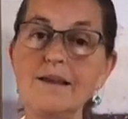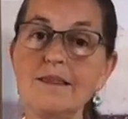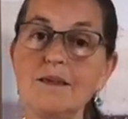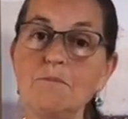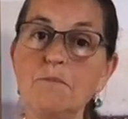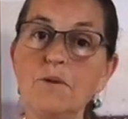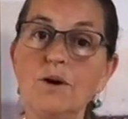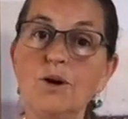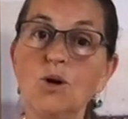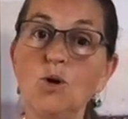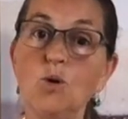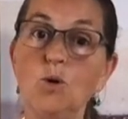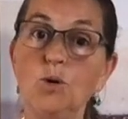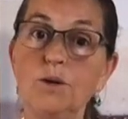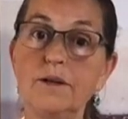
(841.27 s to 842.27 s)
them
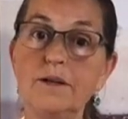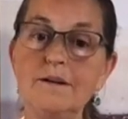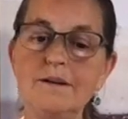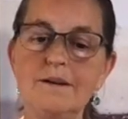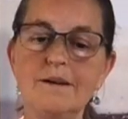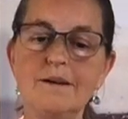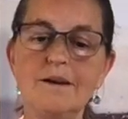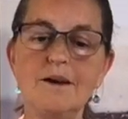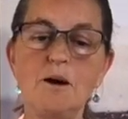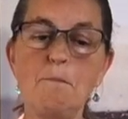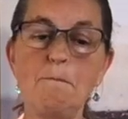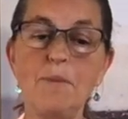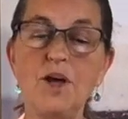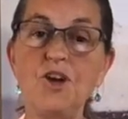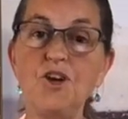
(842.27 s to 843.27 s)
golden,
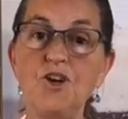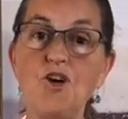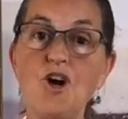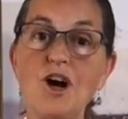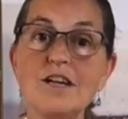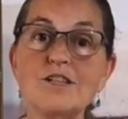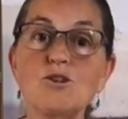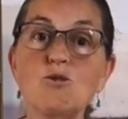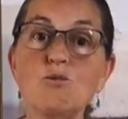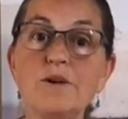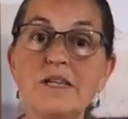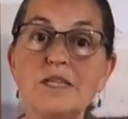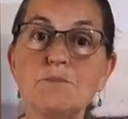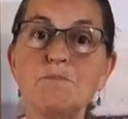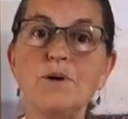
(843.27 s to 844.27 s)
but not
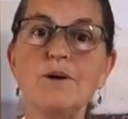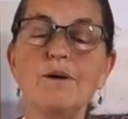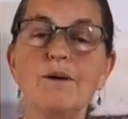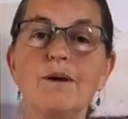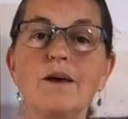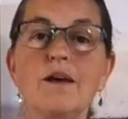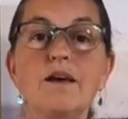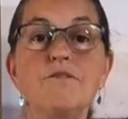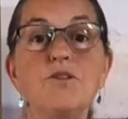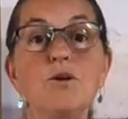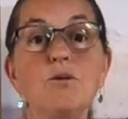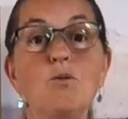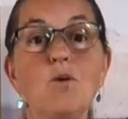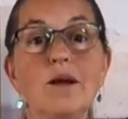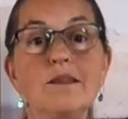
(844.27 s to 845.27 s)
crisp. If
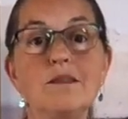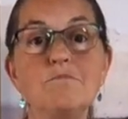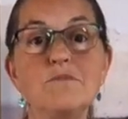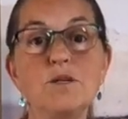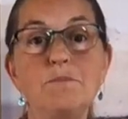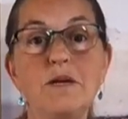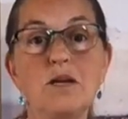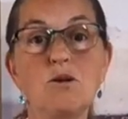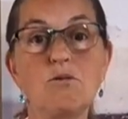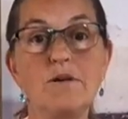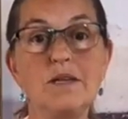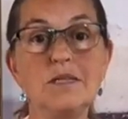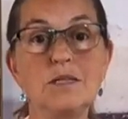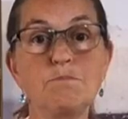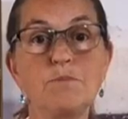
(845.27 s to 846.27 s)
you want them to be
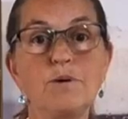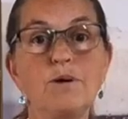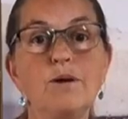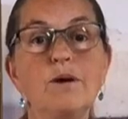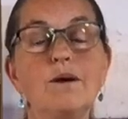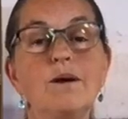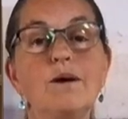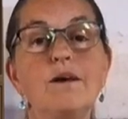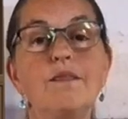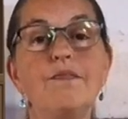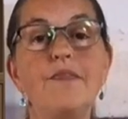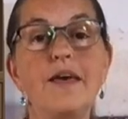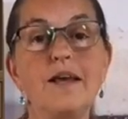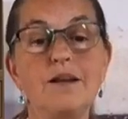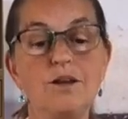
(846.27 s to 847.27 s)
crisp,
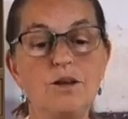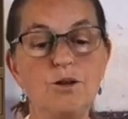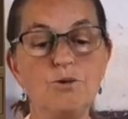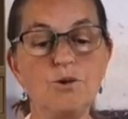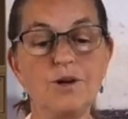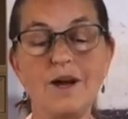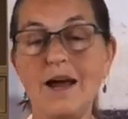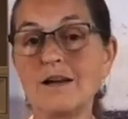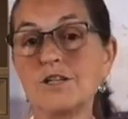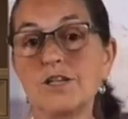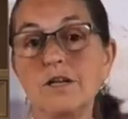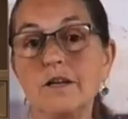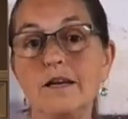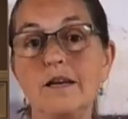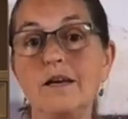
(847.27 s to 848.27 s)
then you could
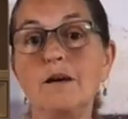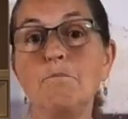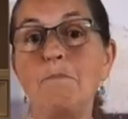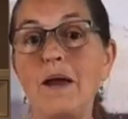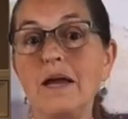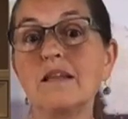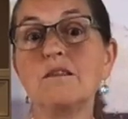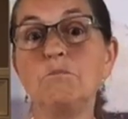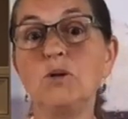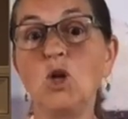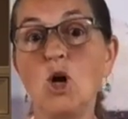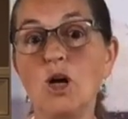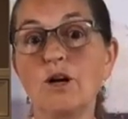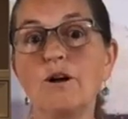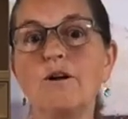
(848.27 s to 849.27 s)
actually bake them
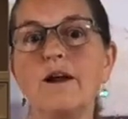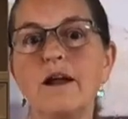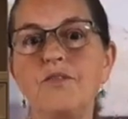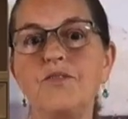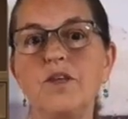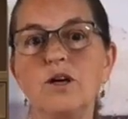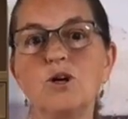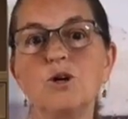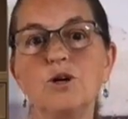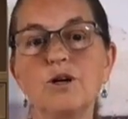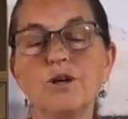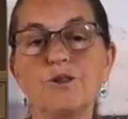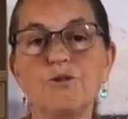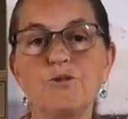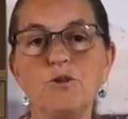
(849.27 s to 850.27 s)
longer and they'll cook
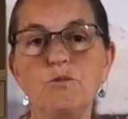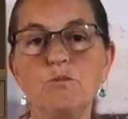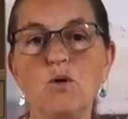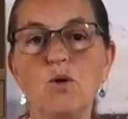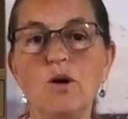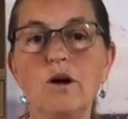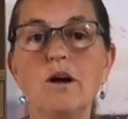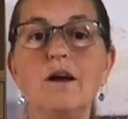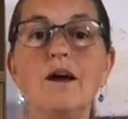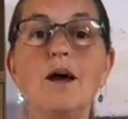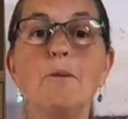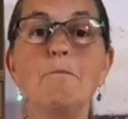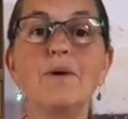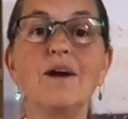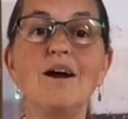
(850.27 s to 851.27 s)
through more.
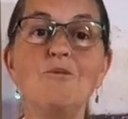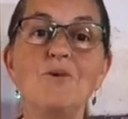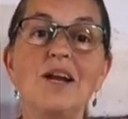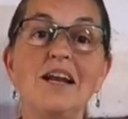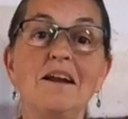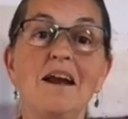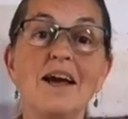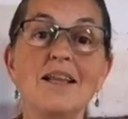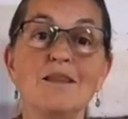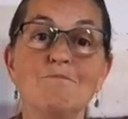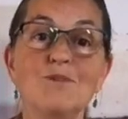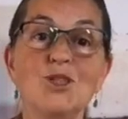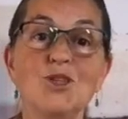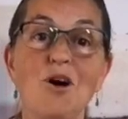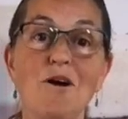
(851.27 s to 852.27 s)
But I really like them
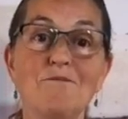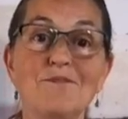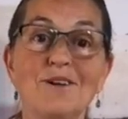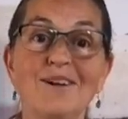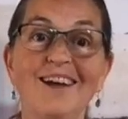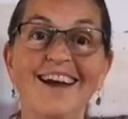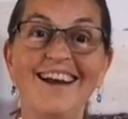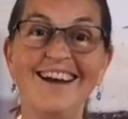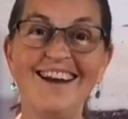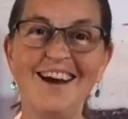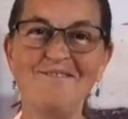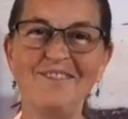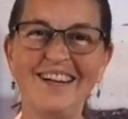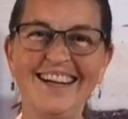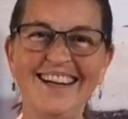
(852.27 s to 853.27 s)
soft and
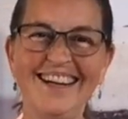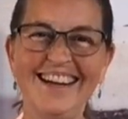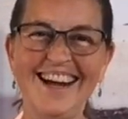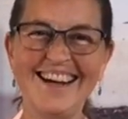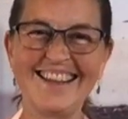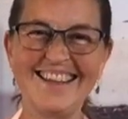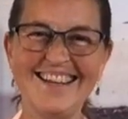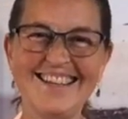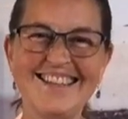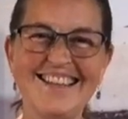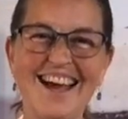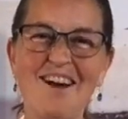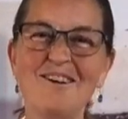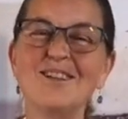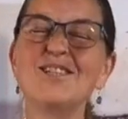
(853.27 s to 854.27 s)
lovely like this. They
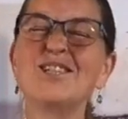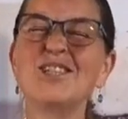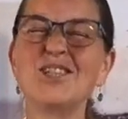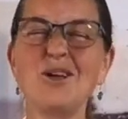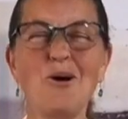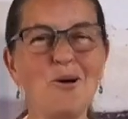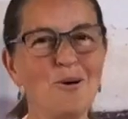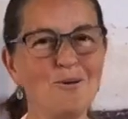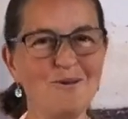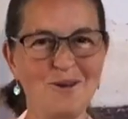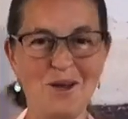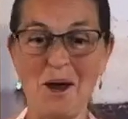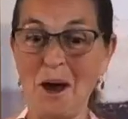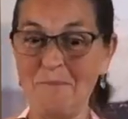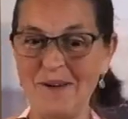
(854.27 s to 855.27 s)
are so
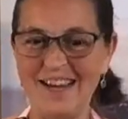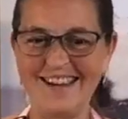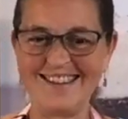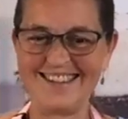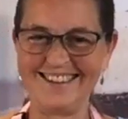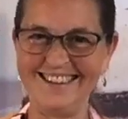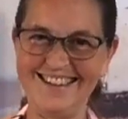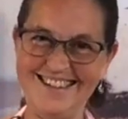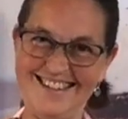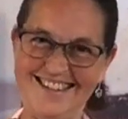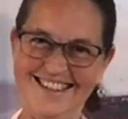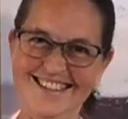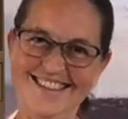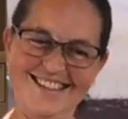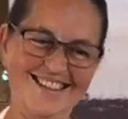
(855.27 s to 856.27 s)
yummy,
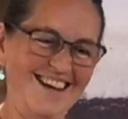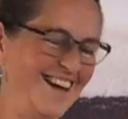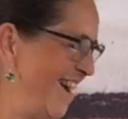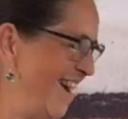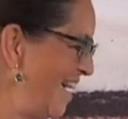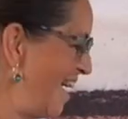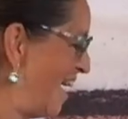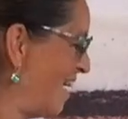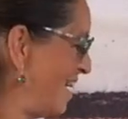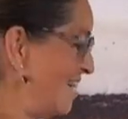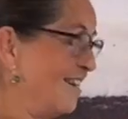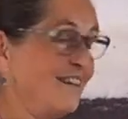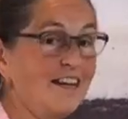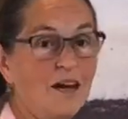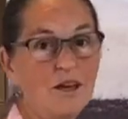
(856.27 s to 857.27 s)
delicious.
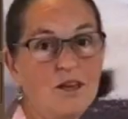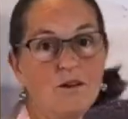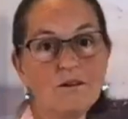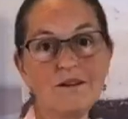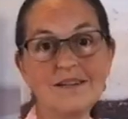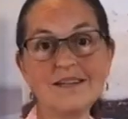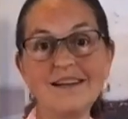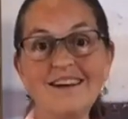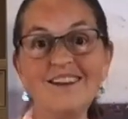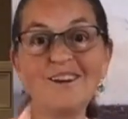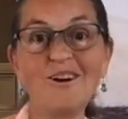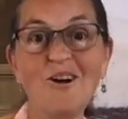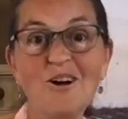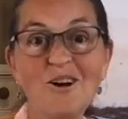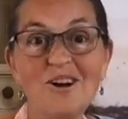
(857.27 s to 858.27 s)
And you can tell there
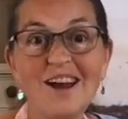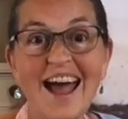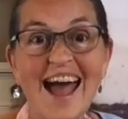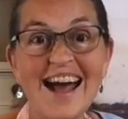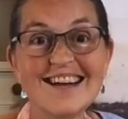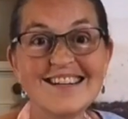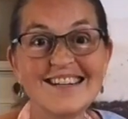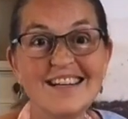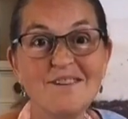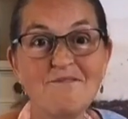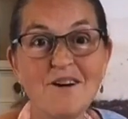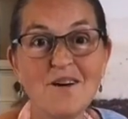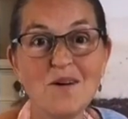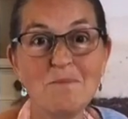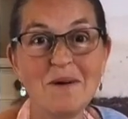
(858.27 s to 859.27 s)
aren't actually
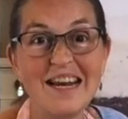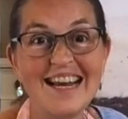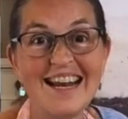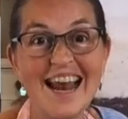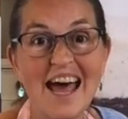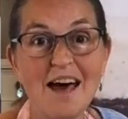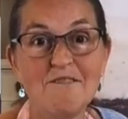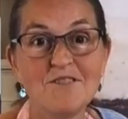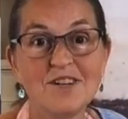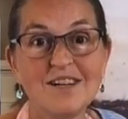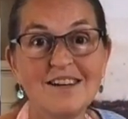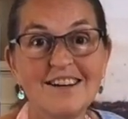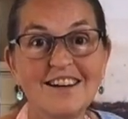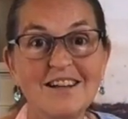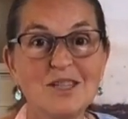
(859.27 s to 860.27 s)
very many left,
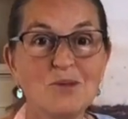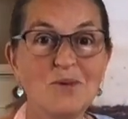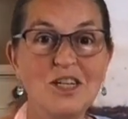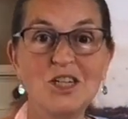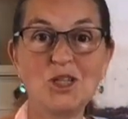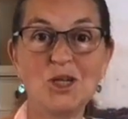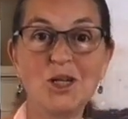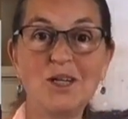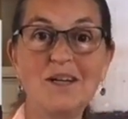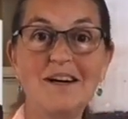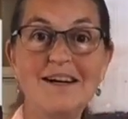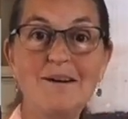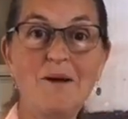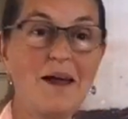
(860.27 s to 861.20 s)
because when John and I